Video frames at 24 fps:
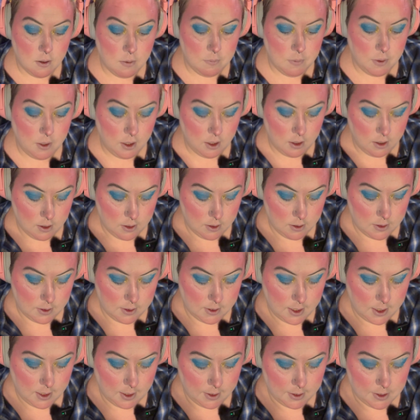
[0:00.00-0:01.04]
because
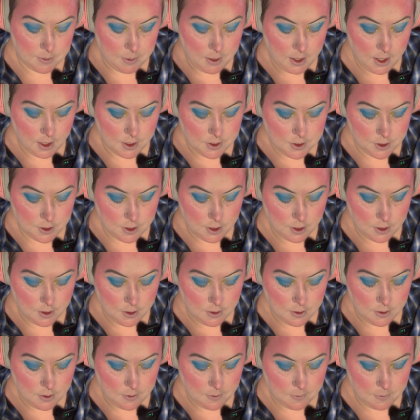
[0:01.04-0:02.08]
I like to be extra,